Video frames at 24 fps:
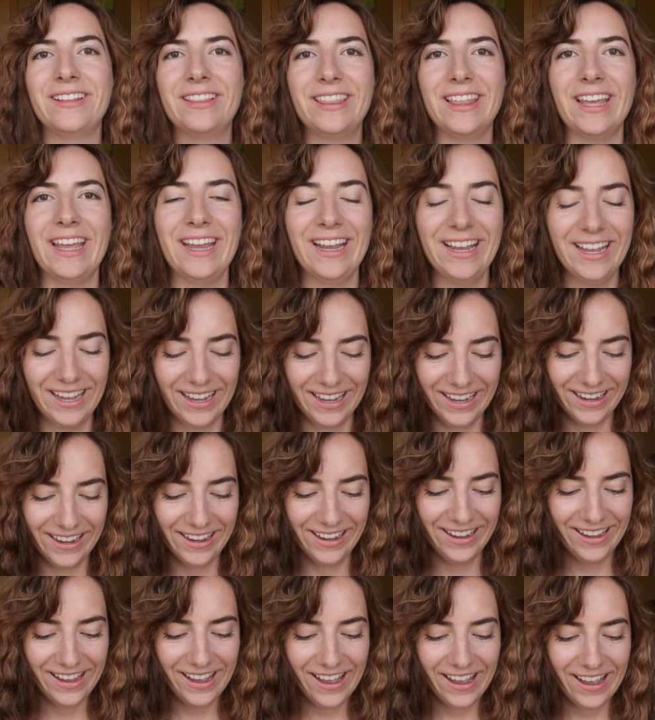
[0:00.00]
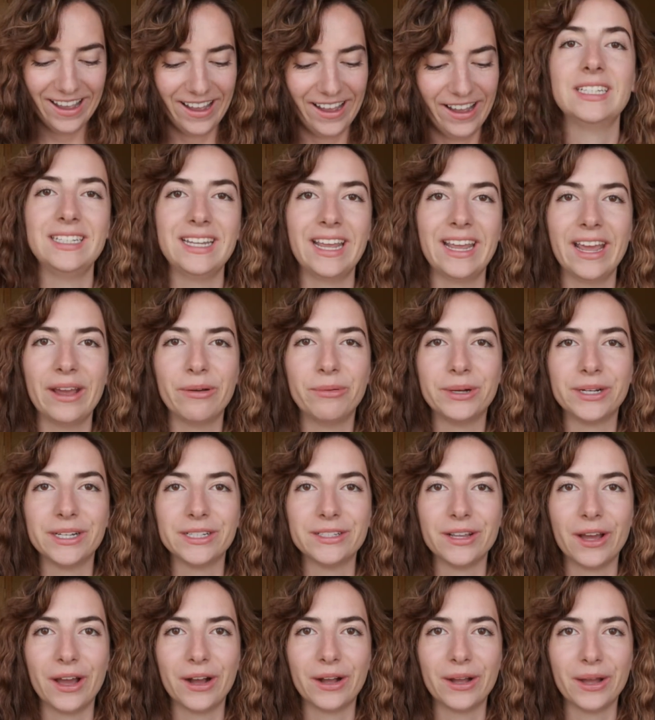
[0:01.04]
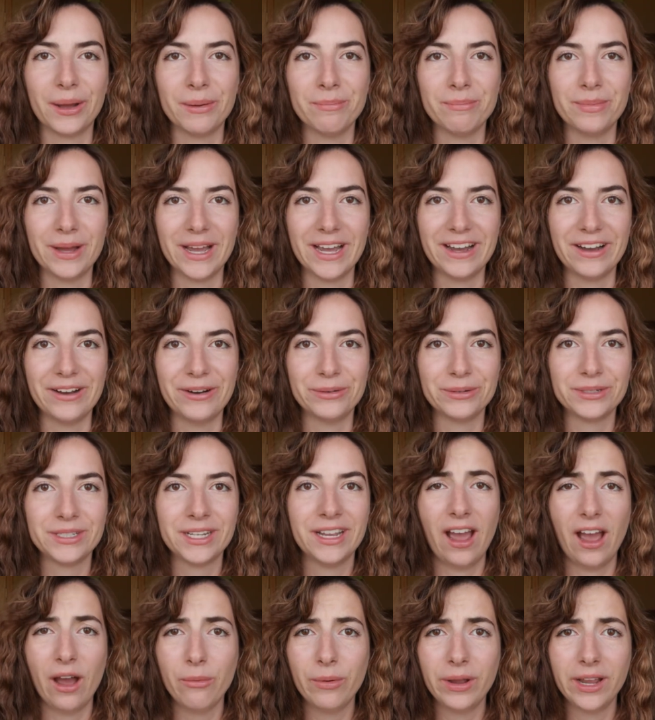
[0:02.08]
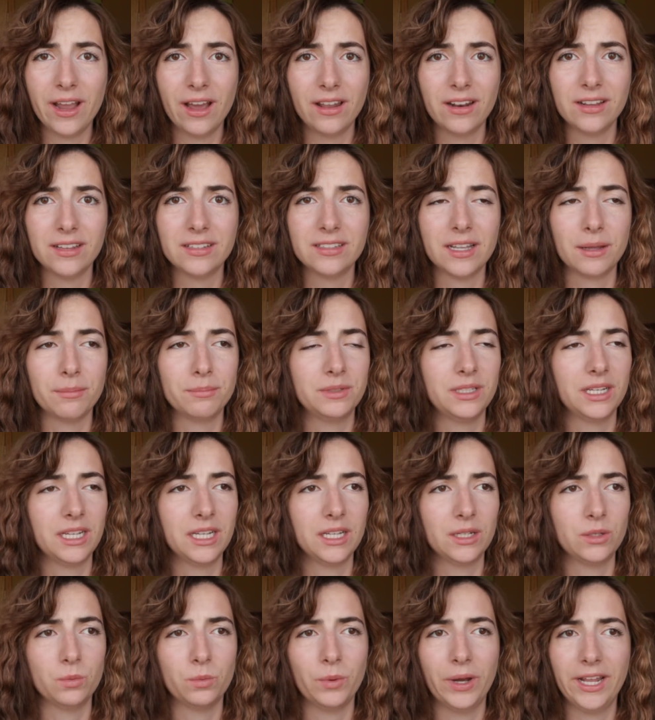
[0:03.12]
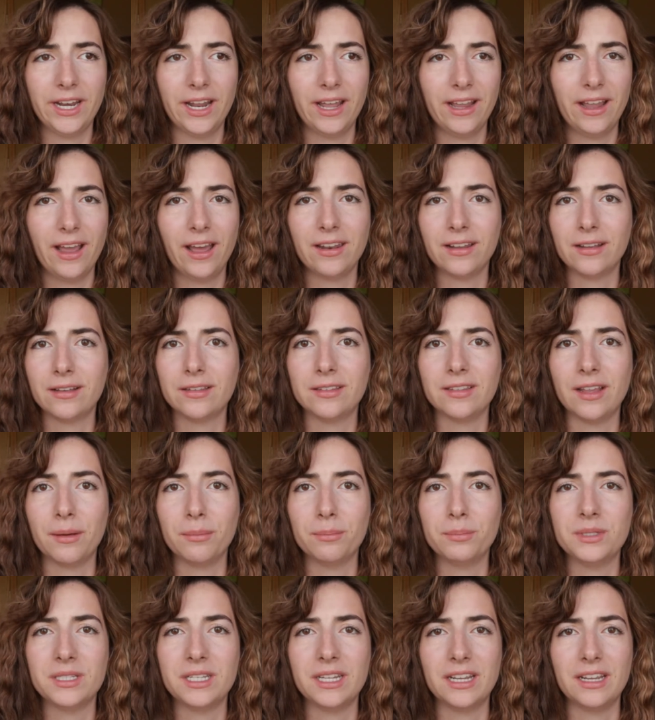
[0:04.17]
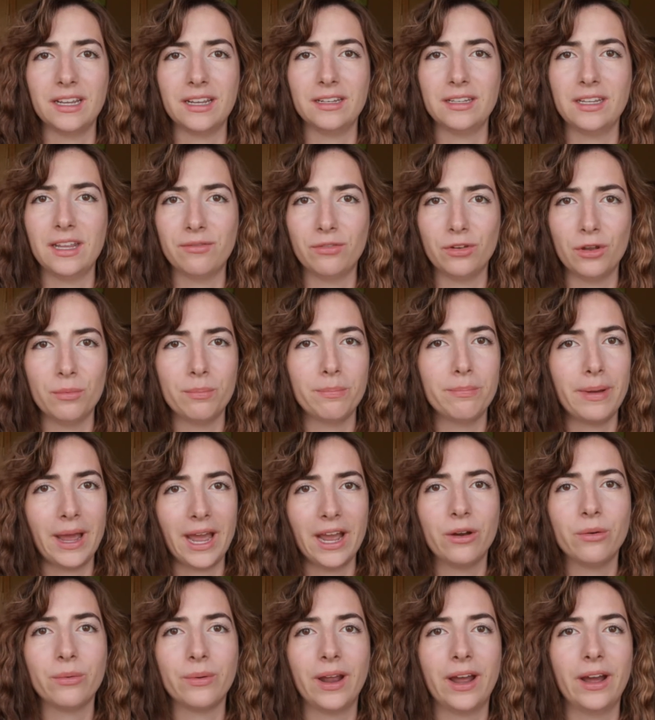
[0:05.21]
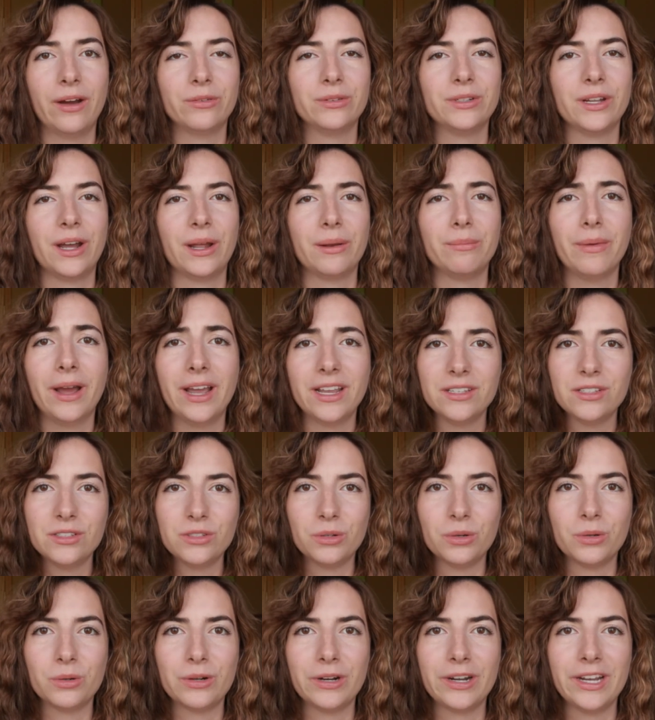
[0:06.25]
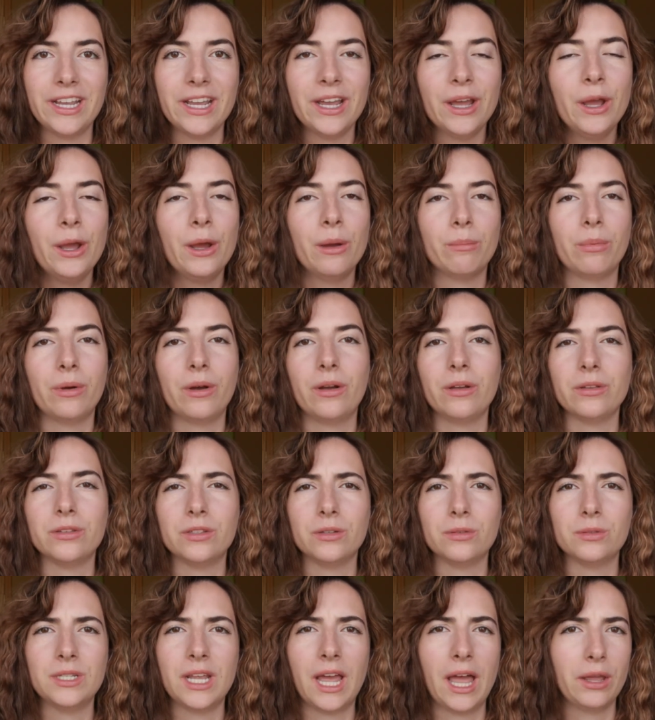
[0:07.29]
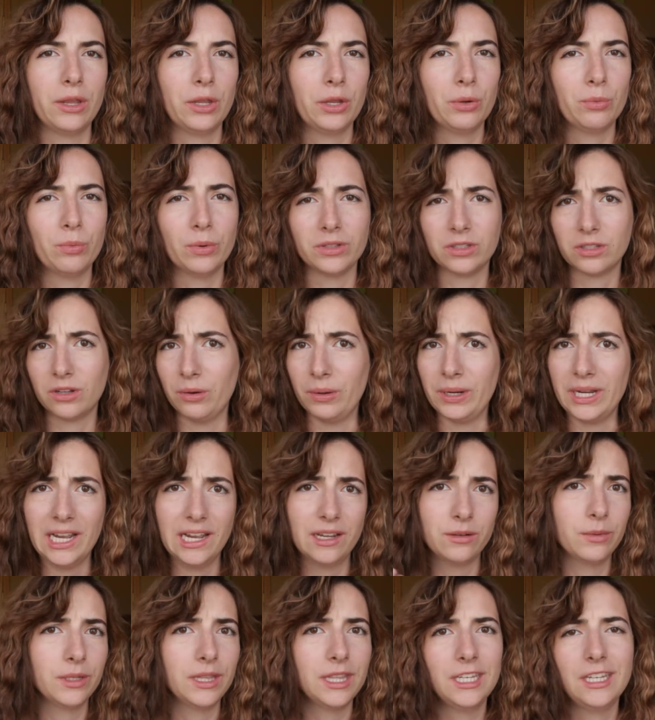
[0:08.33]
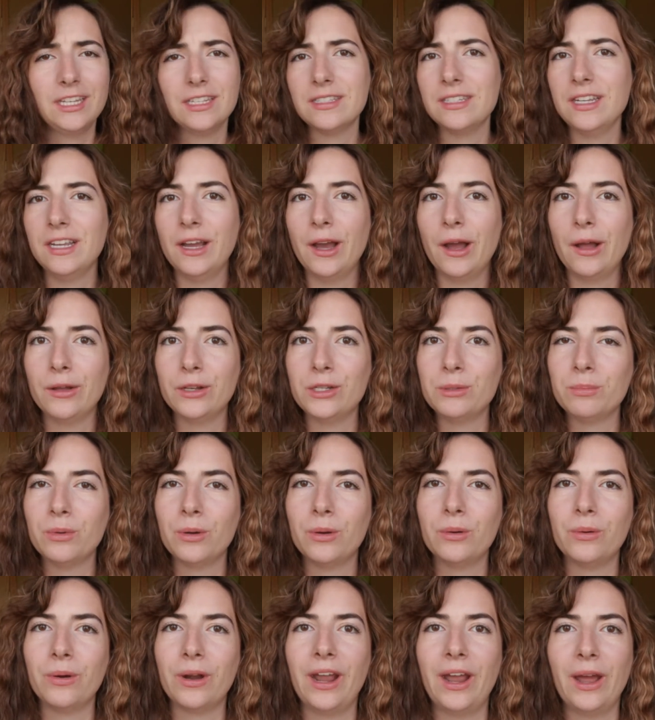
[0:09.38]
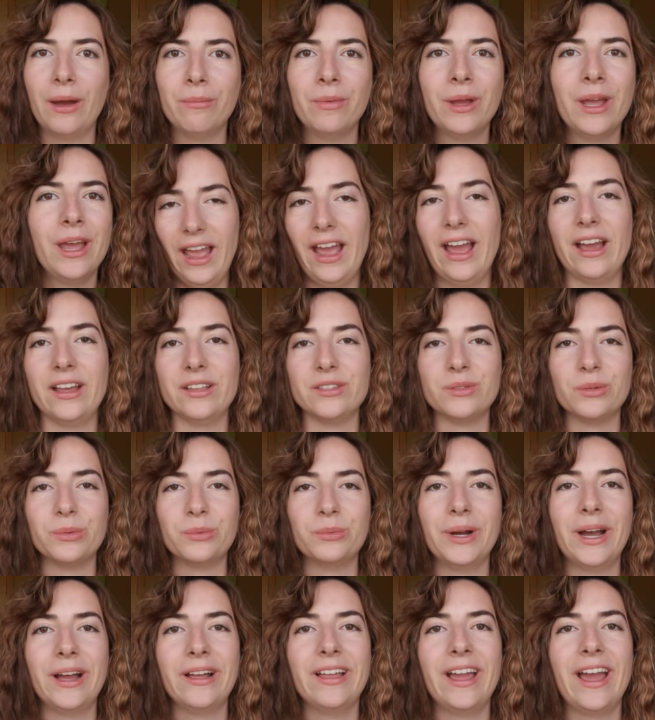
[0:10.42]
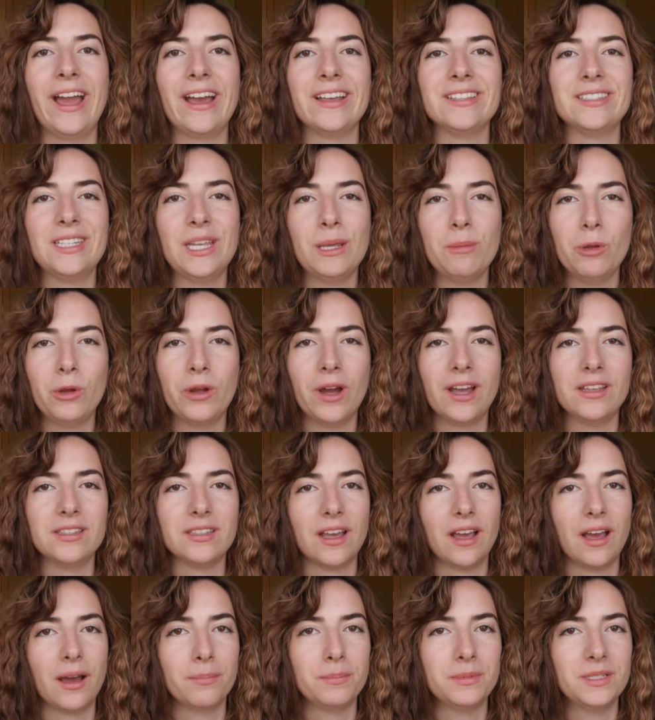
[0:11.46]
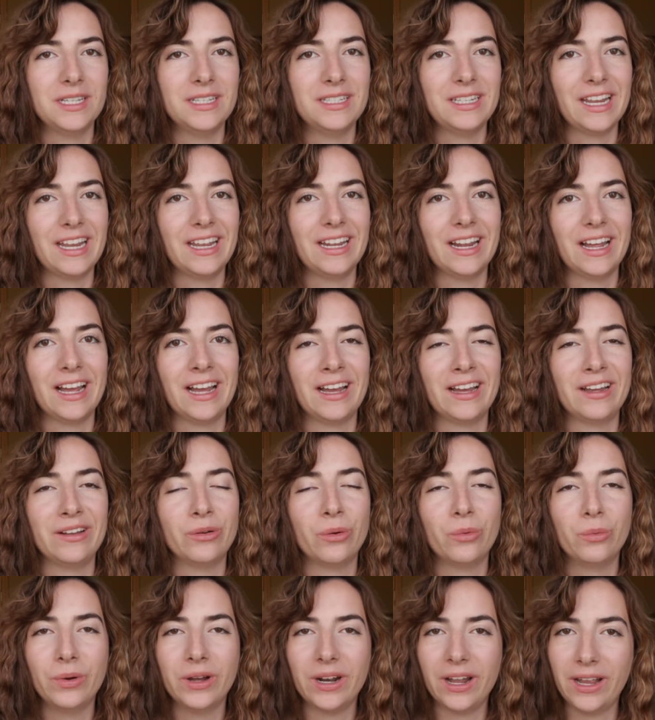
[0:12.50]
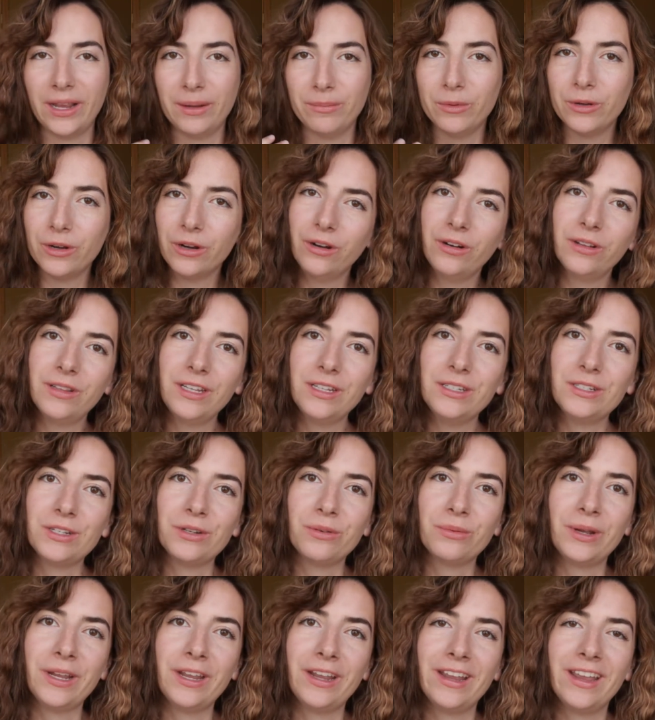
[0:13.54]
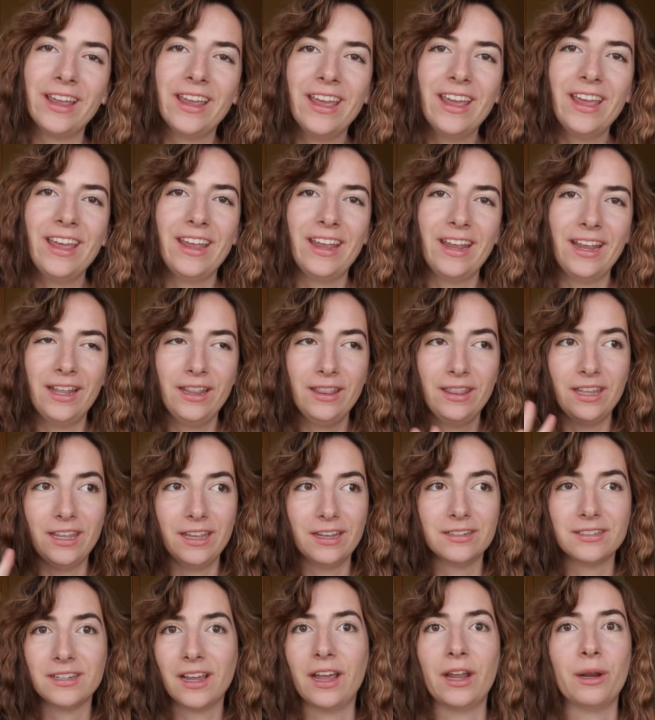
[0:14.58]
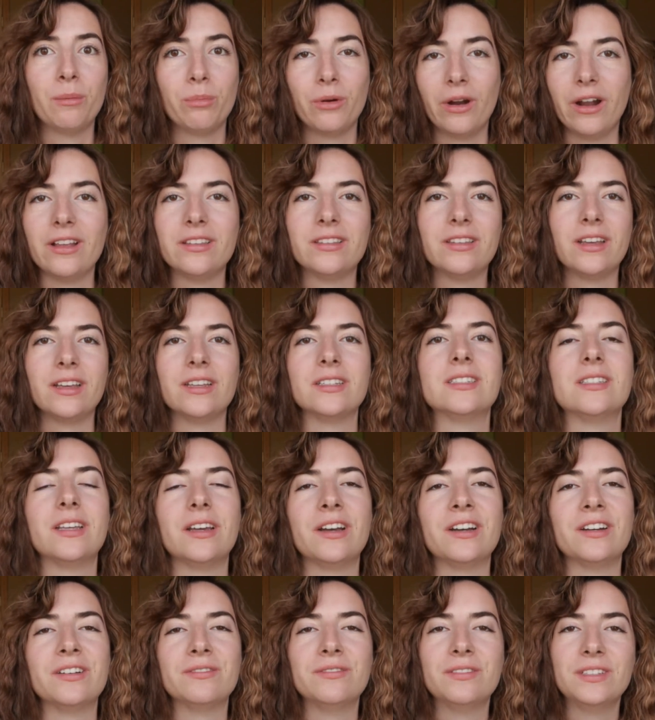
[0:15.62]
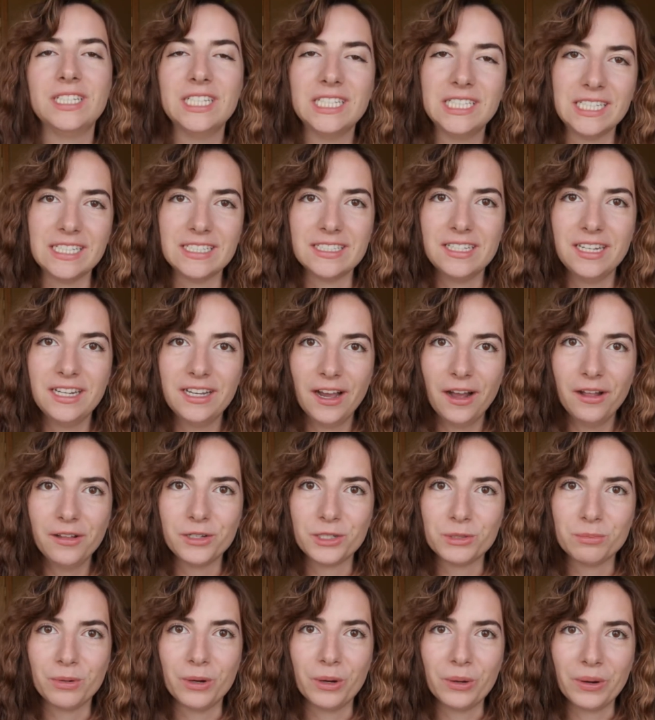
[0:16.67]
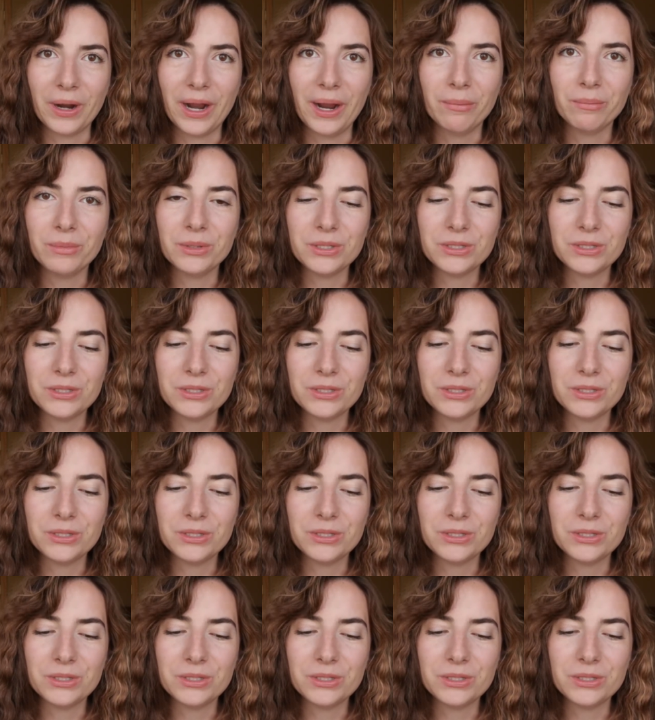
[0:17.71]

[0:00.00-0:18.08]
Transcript: thing. Today I want to talk about how I got accepted, when I got accepted, give you a background on my story, but also tell you what's going on with the Disney College Program, as well as keep you guys up to date on what I am currently doing in the entire process of the Disney College Program.